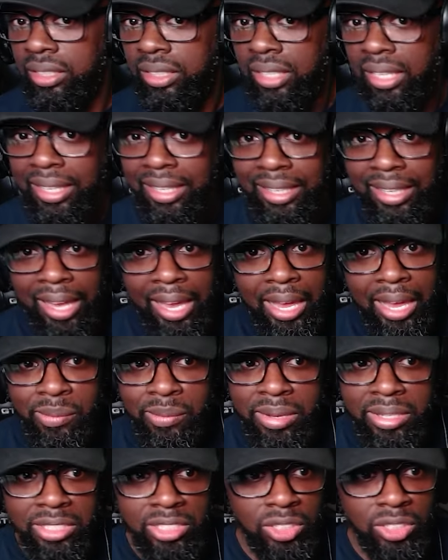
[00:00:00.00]
The
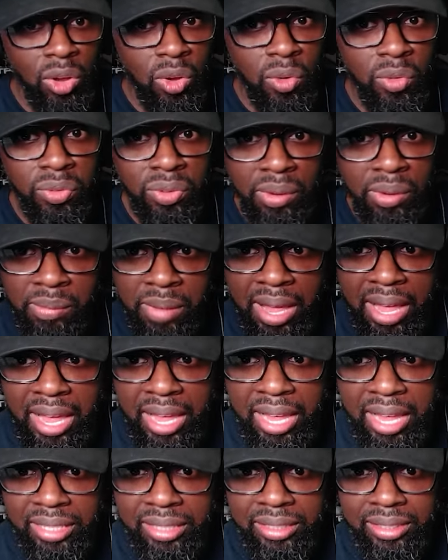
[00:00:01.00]
game is over,
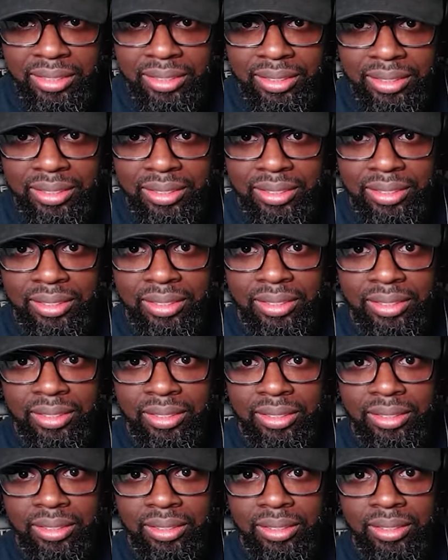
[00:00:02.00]
man.
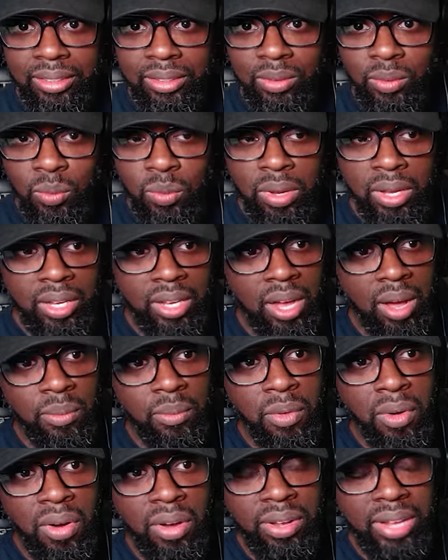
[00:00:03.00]
We
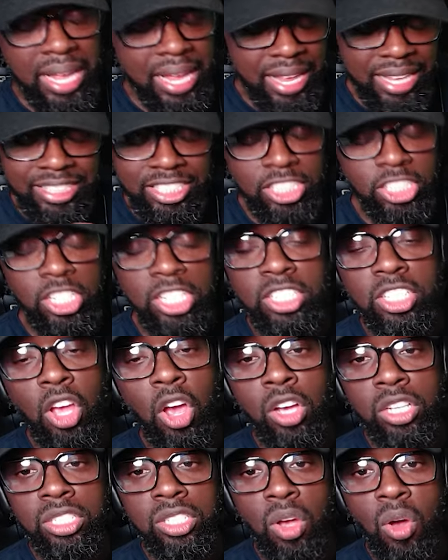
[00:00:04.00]
come on. It, it just it's,
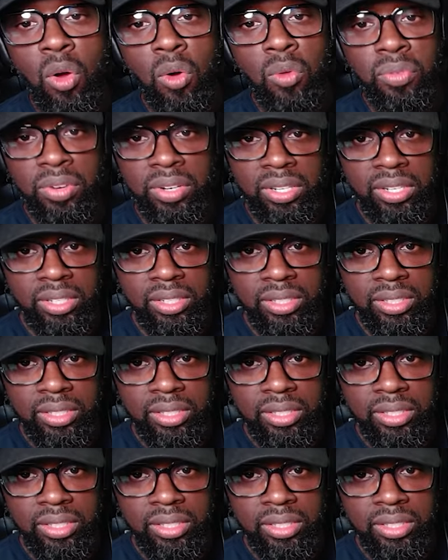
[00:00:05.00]
it's over.